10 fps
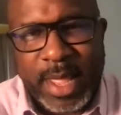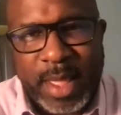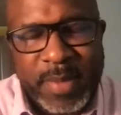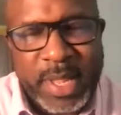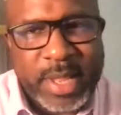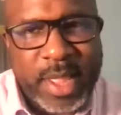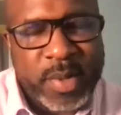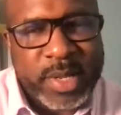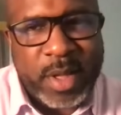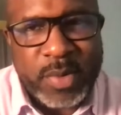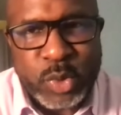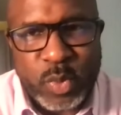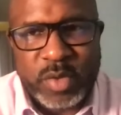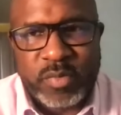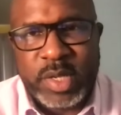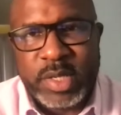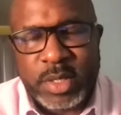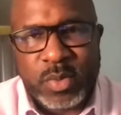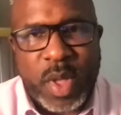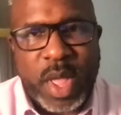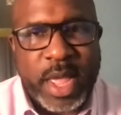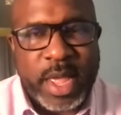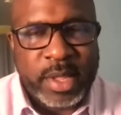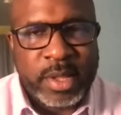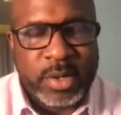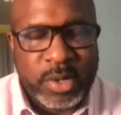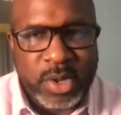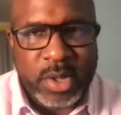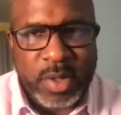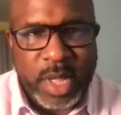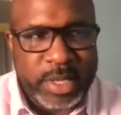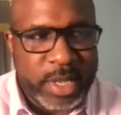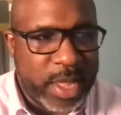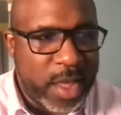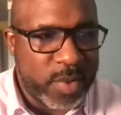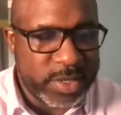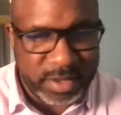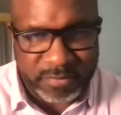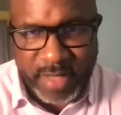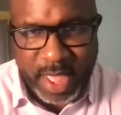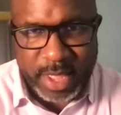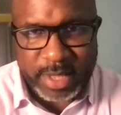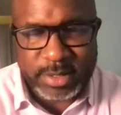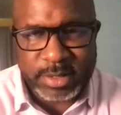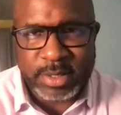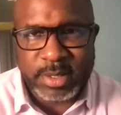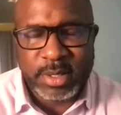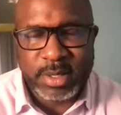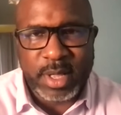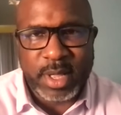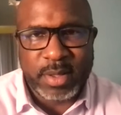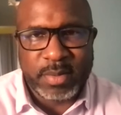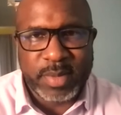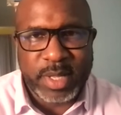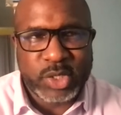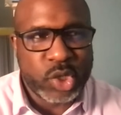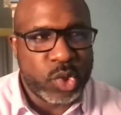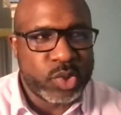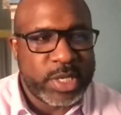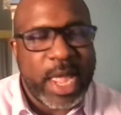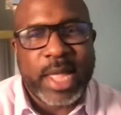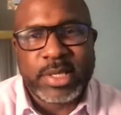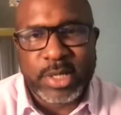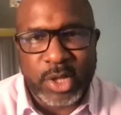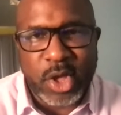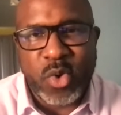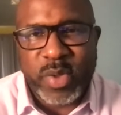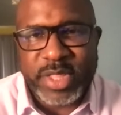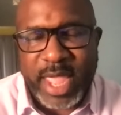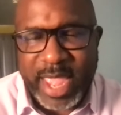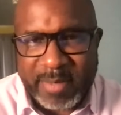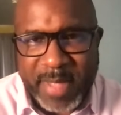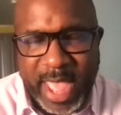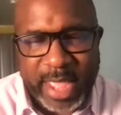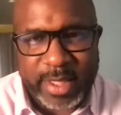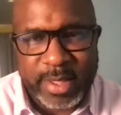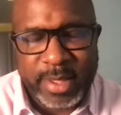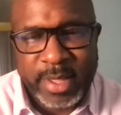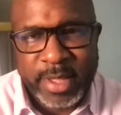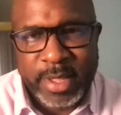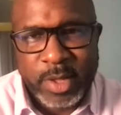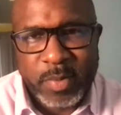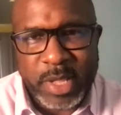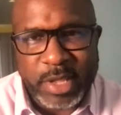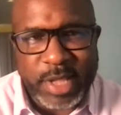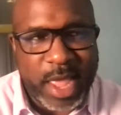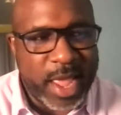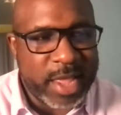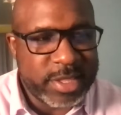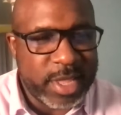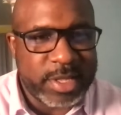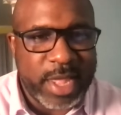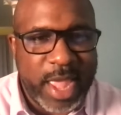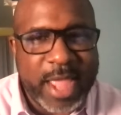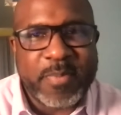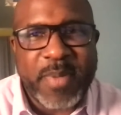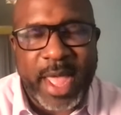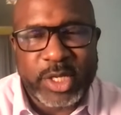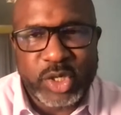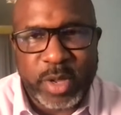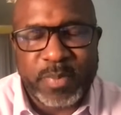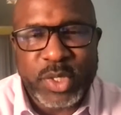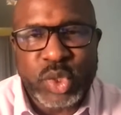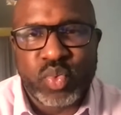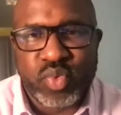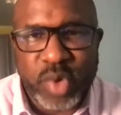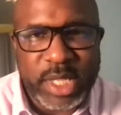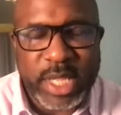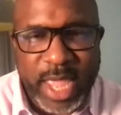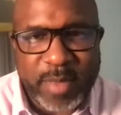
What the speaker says: I mean, that was one reason why, I think I was advised and chose not to go with AIPAC, because I think the AIPAC trip is really a